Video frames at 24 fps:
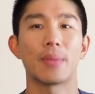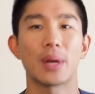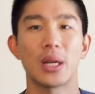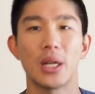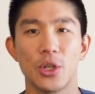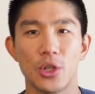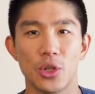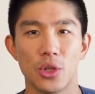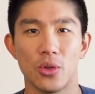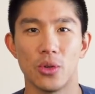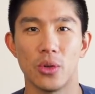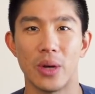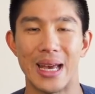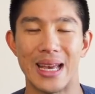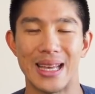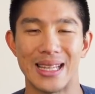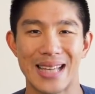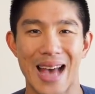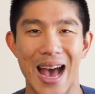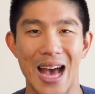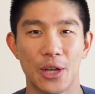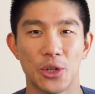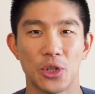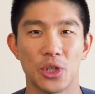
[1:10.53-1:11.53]
I'm gonna do is
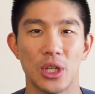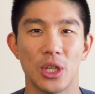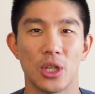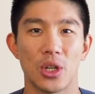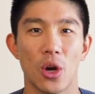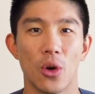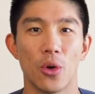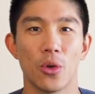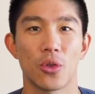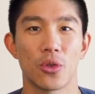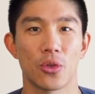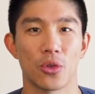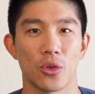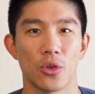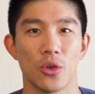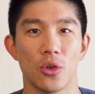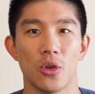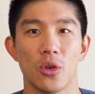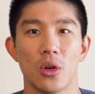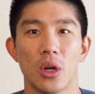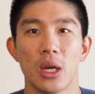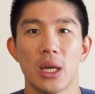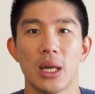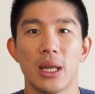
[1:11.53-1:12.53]
actually go
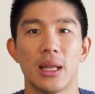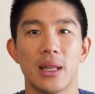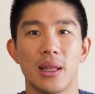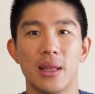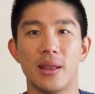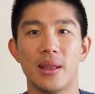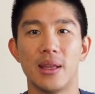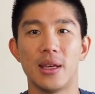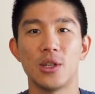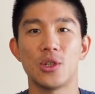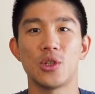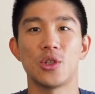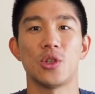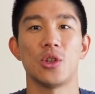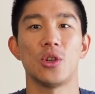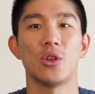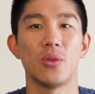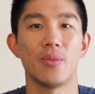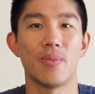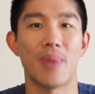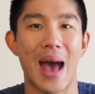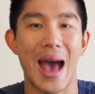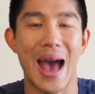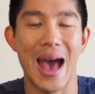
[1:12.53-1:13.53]
through these
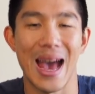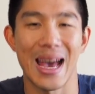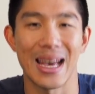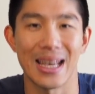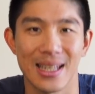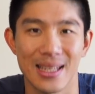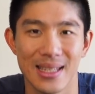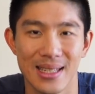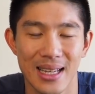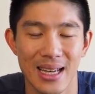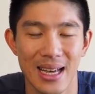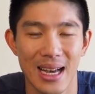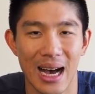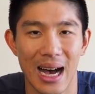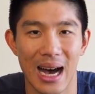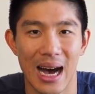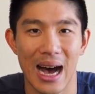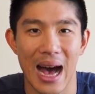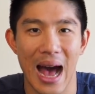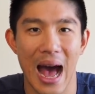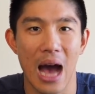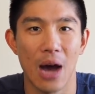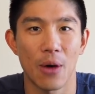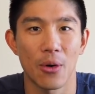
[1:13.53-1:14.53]
two bags,
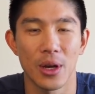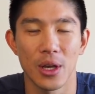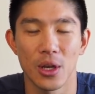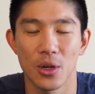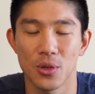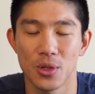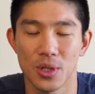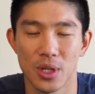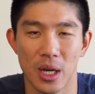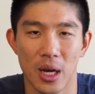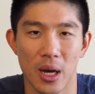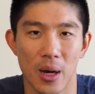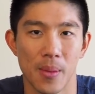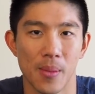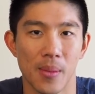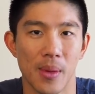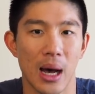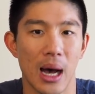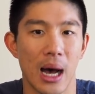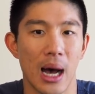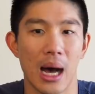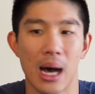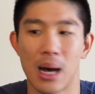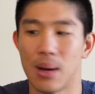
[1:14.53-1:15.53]
how I use them,
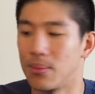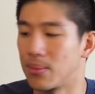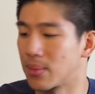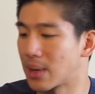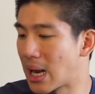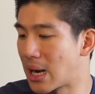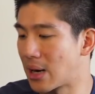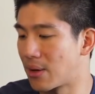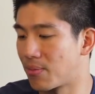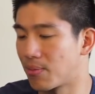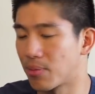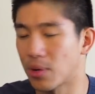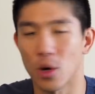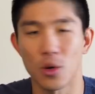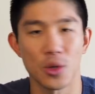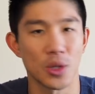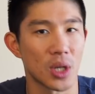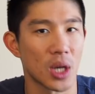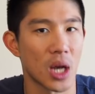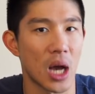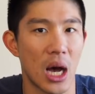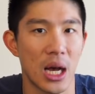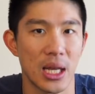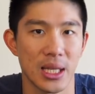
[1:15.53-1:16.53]
kind of pros
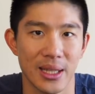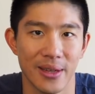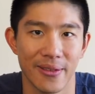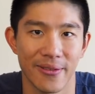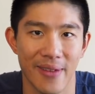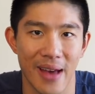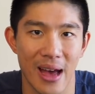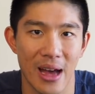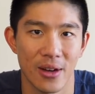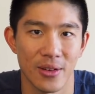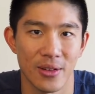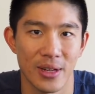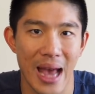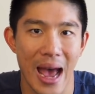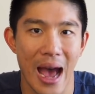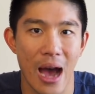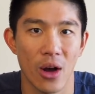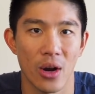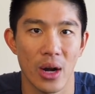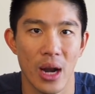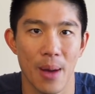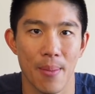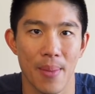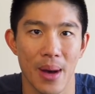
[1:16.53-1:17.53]
and cons I found
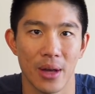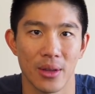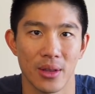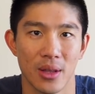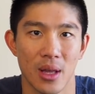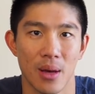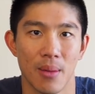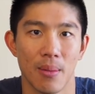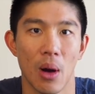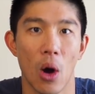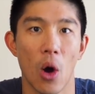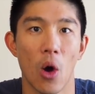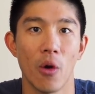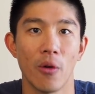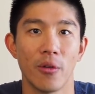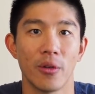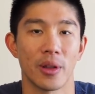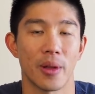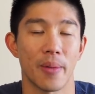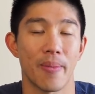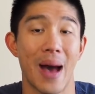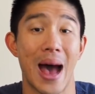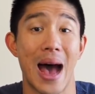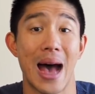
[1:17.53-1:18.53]
out about them over
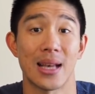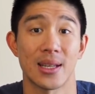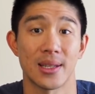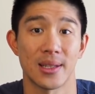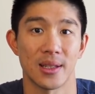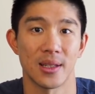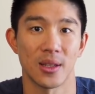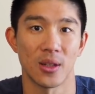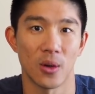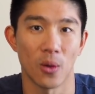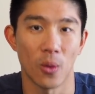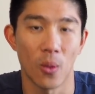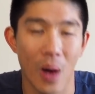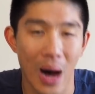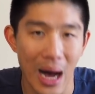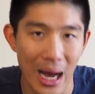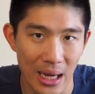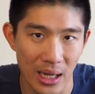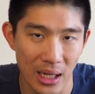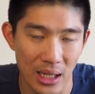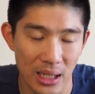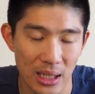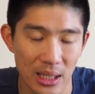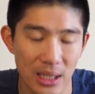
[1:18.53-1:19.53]
the past little
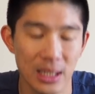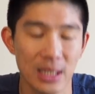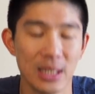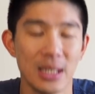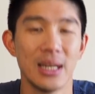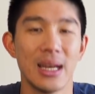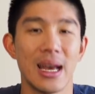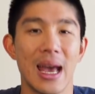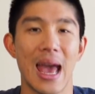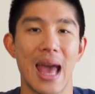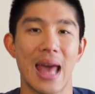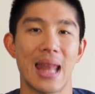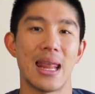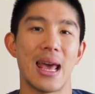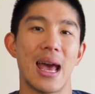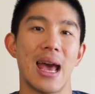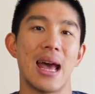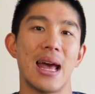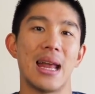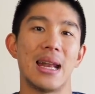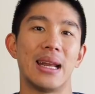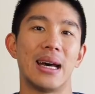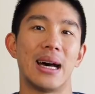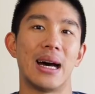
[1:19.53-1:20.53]
while. And
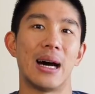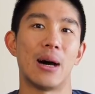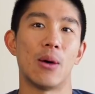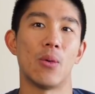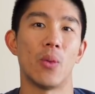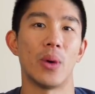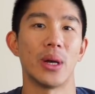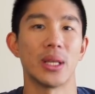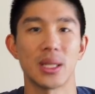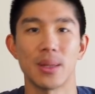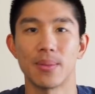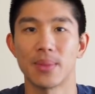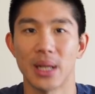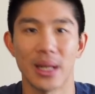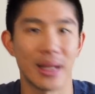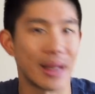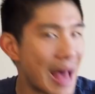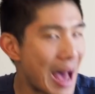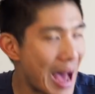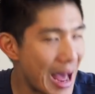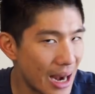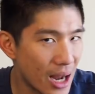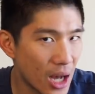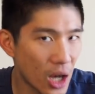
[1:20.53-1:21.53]
then once I'm done
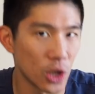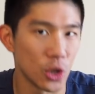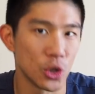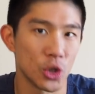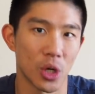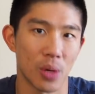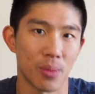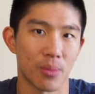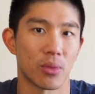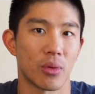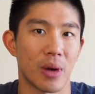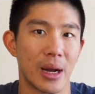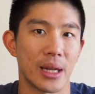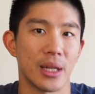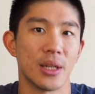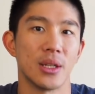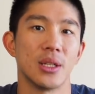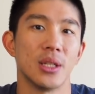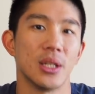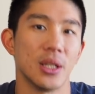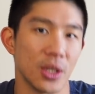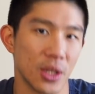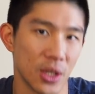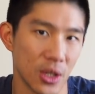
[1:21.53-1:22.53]
that, I'll jump right
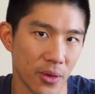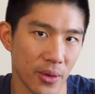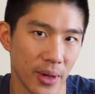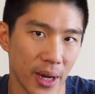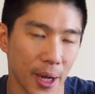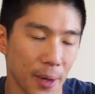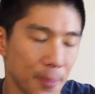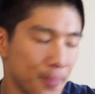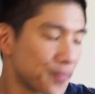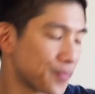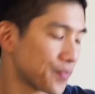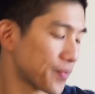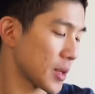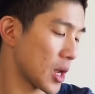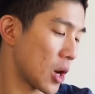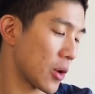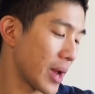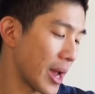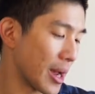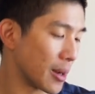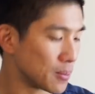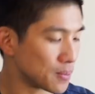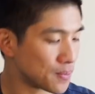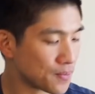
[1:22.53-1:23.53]
into the Q&A.
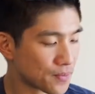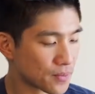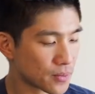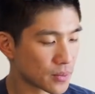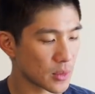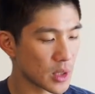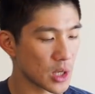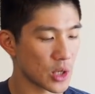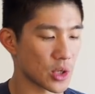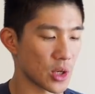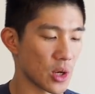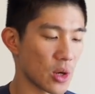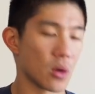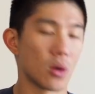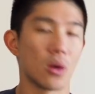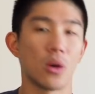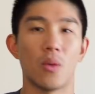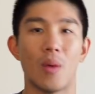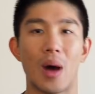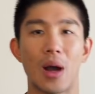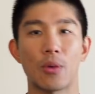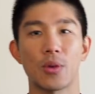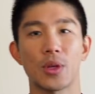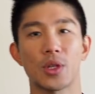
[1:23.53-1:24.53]
Okay, so
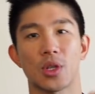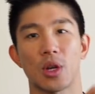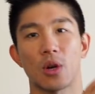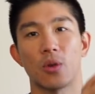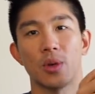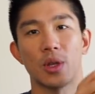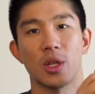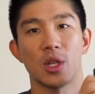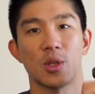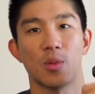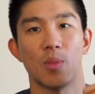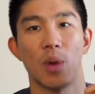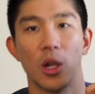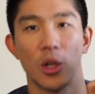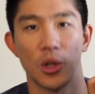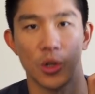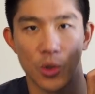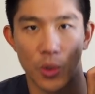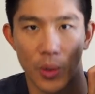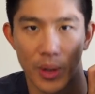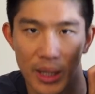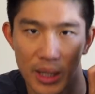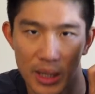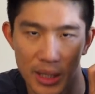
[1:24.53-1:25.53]
why don't we start with the smaller
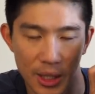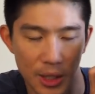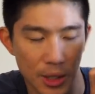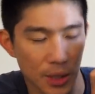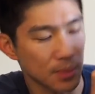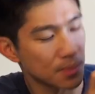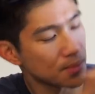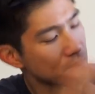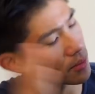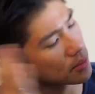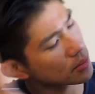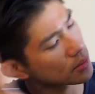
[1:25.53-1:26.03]
20 liter.